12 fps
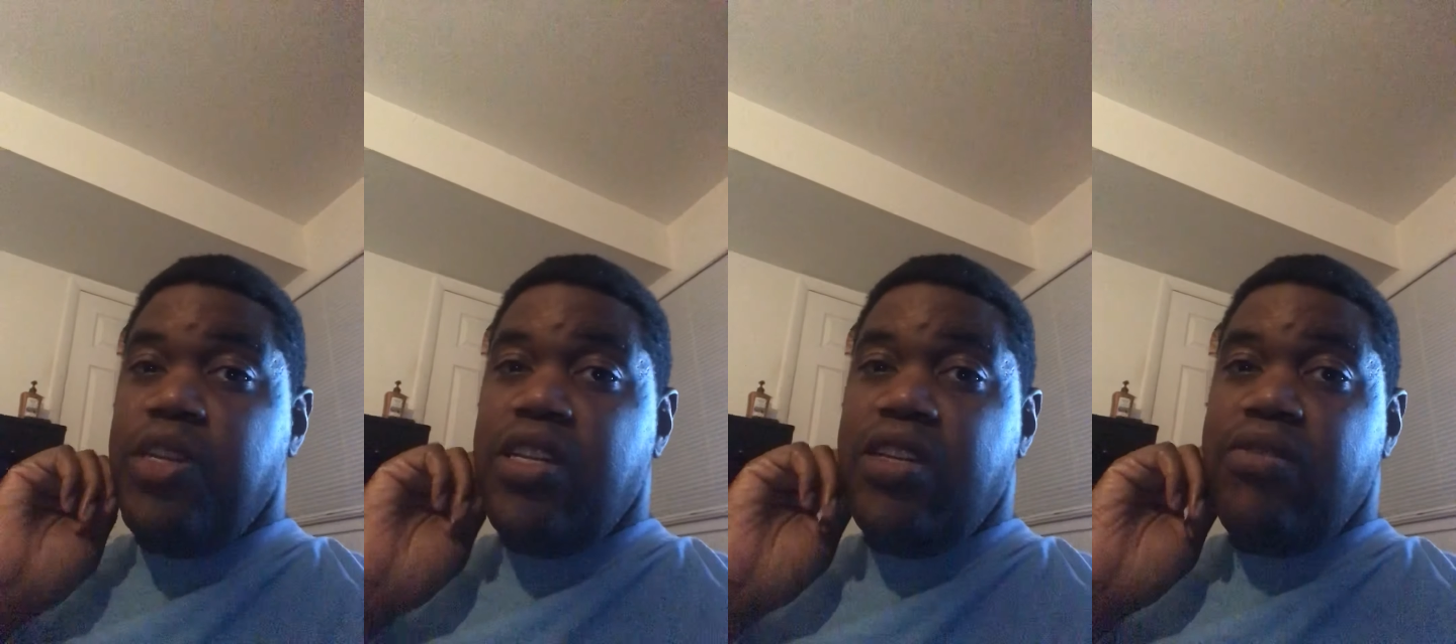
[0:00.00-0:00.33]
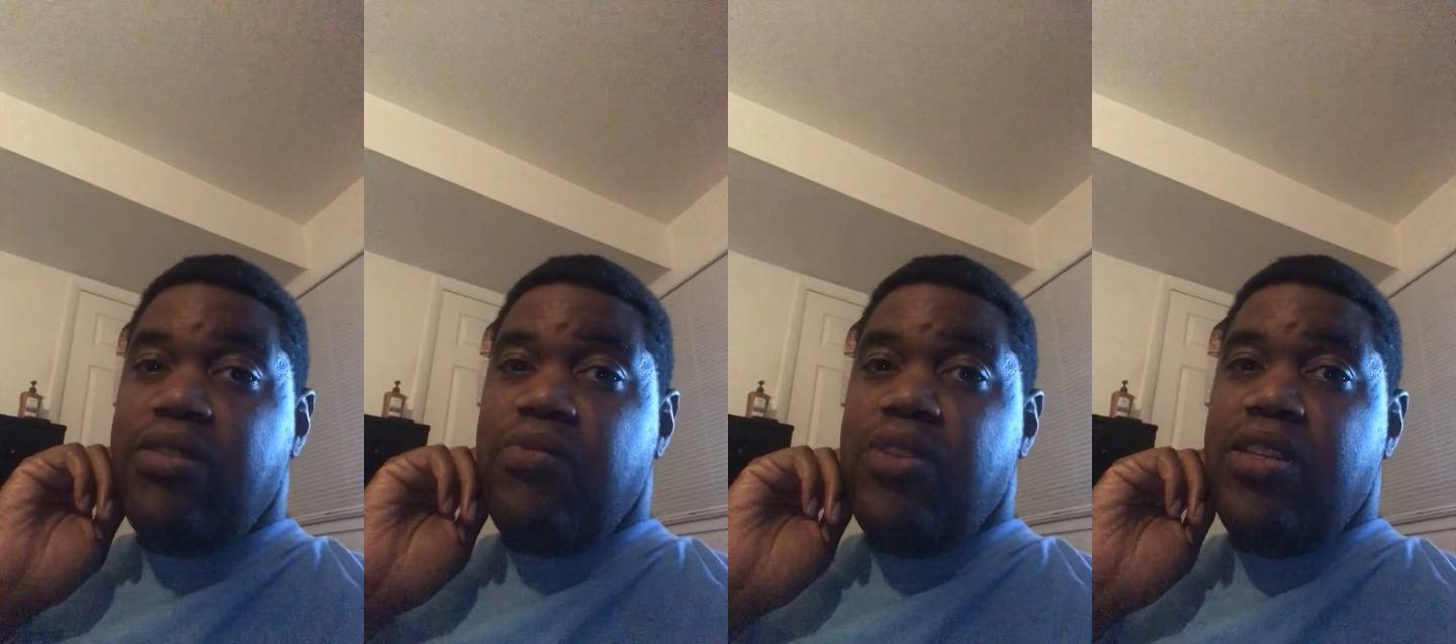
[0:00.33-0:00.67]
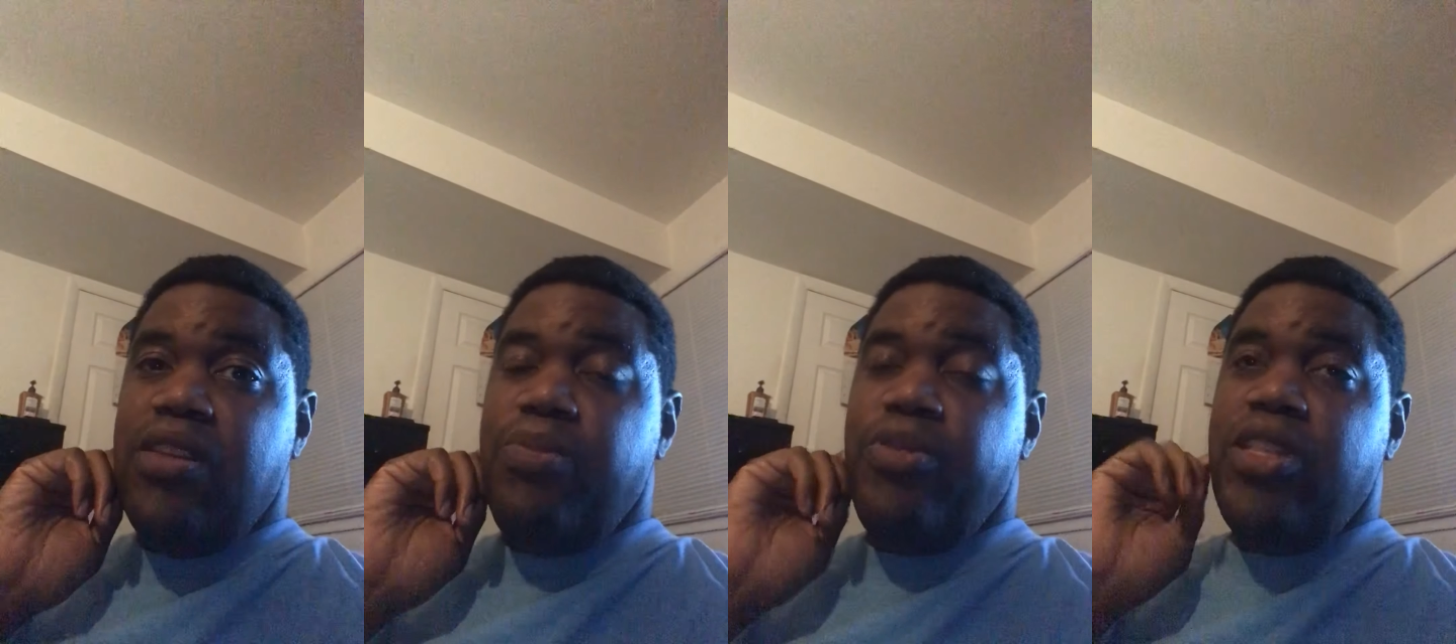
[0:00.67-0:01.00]
because
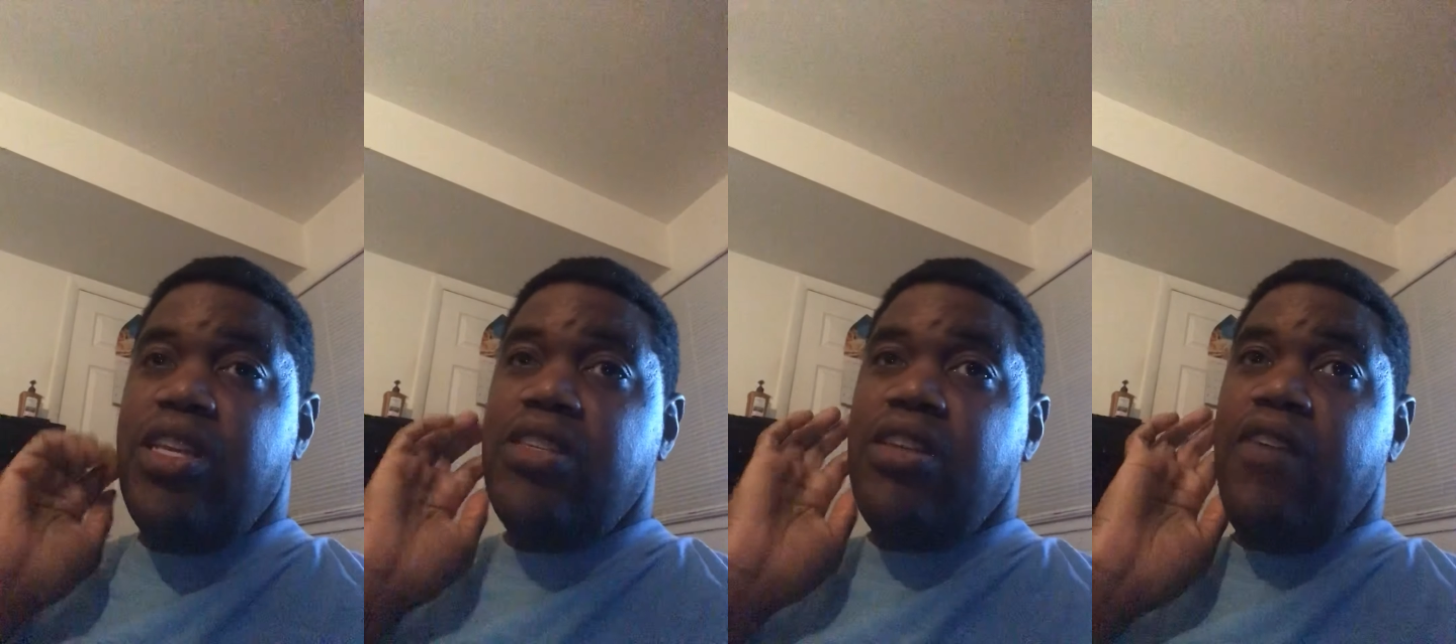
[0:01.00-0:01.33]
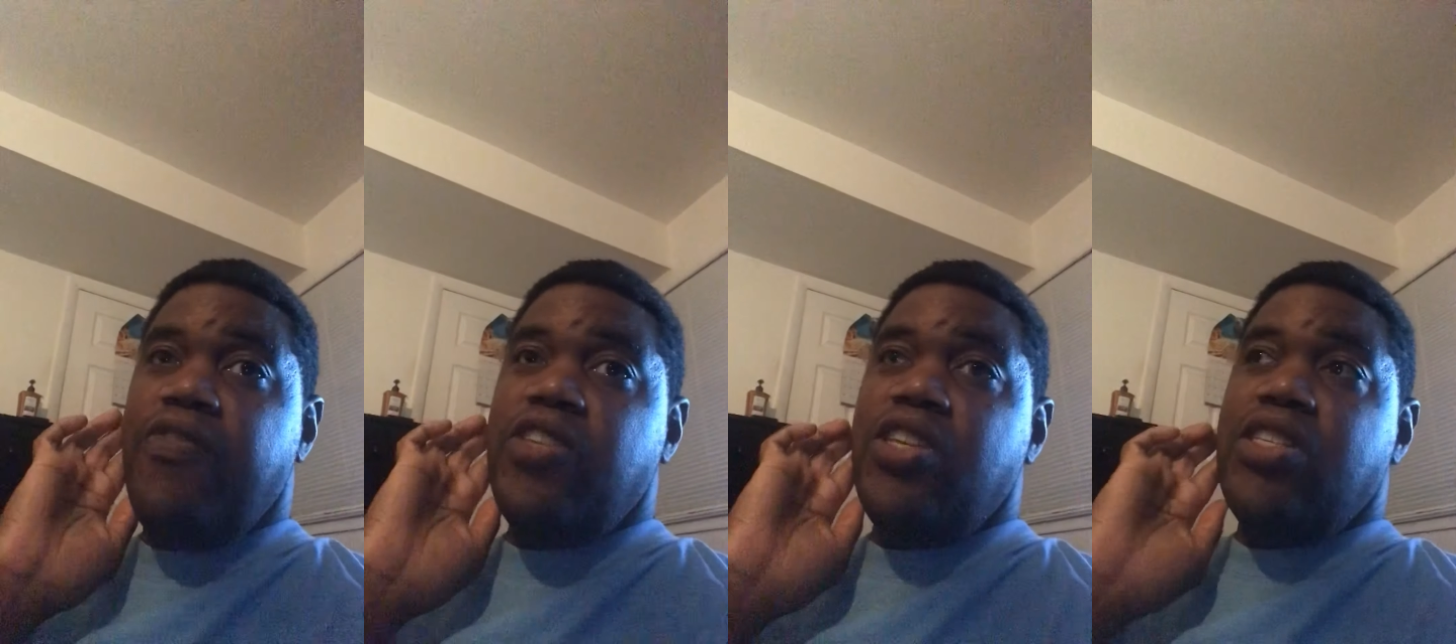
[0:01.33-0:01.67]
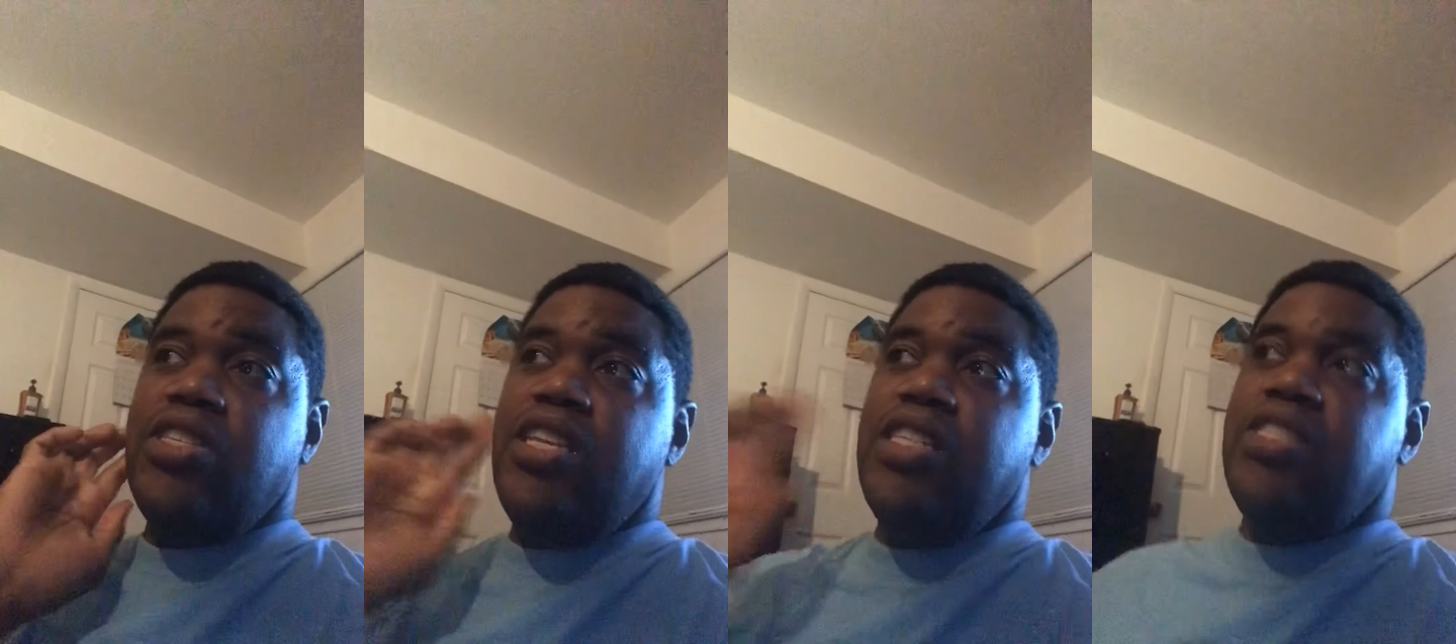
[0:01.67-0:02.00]
when the police officer
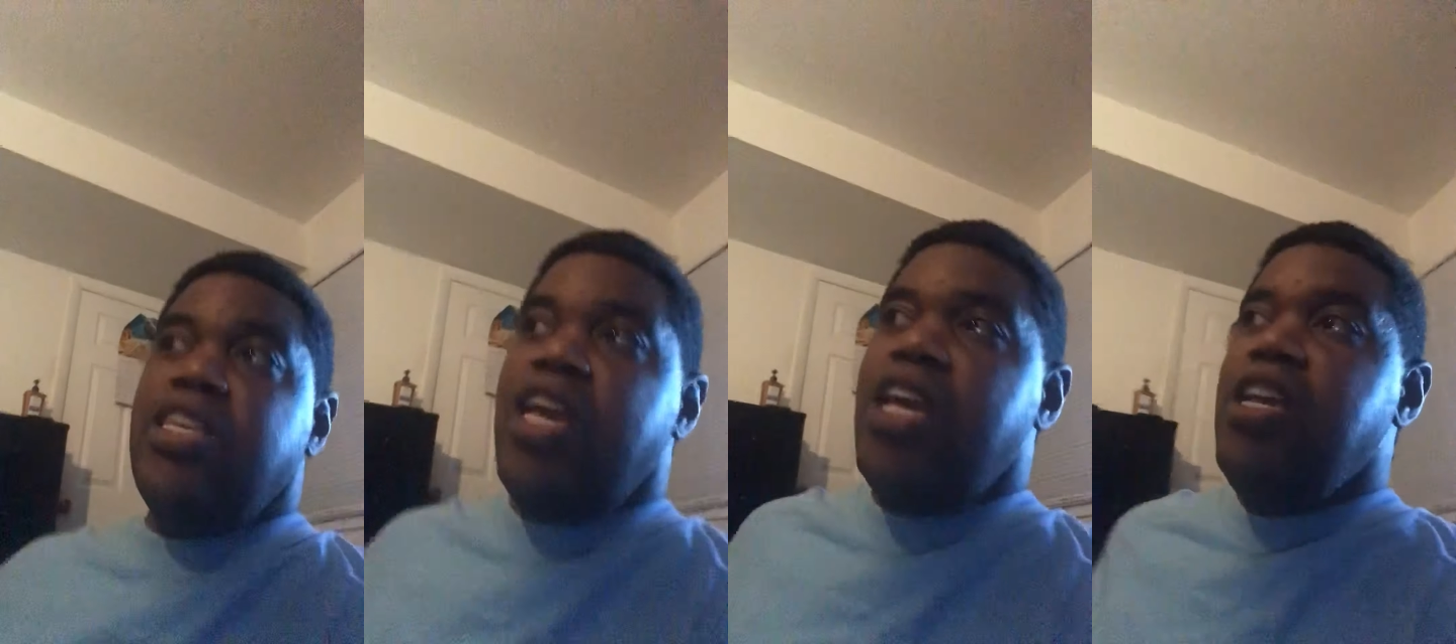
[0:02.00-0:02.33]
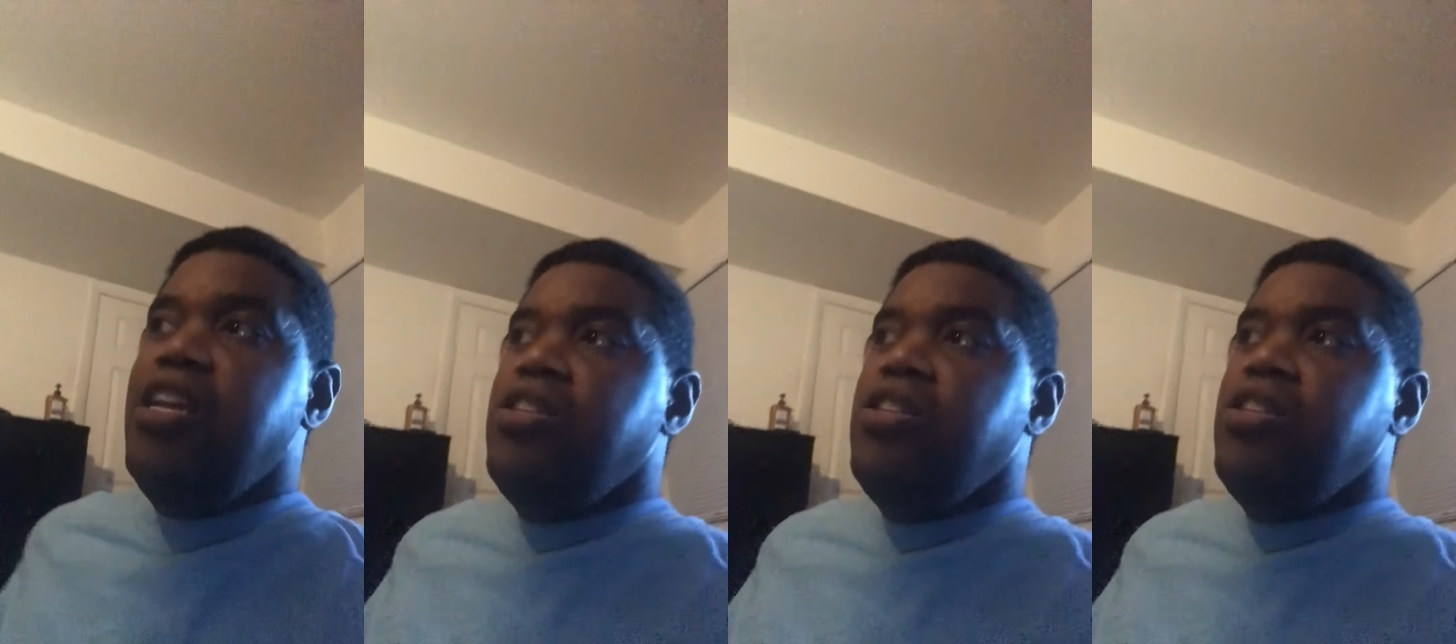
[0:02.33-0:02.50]
did say,